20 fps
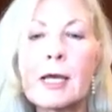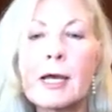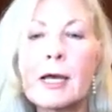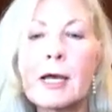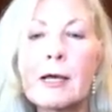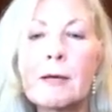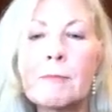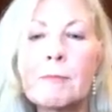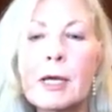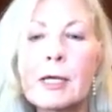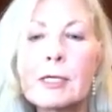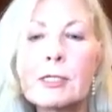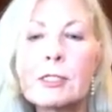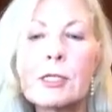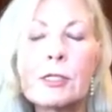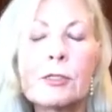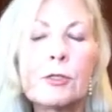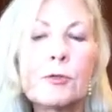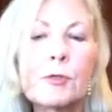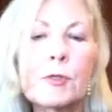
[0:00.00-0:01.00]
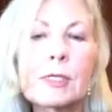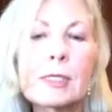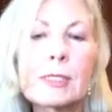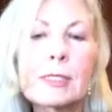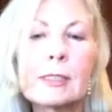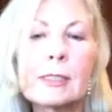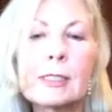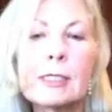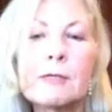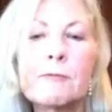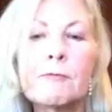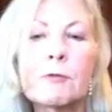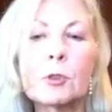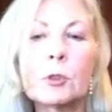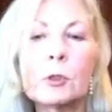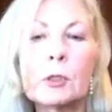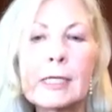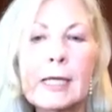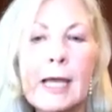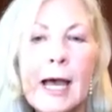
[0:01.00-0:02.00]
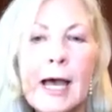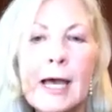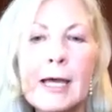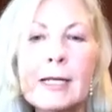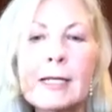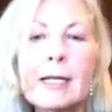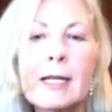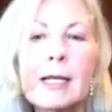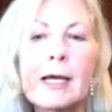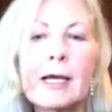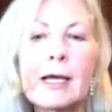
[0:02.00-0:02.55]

I did use a sleeve early on.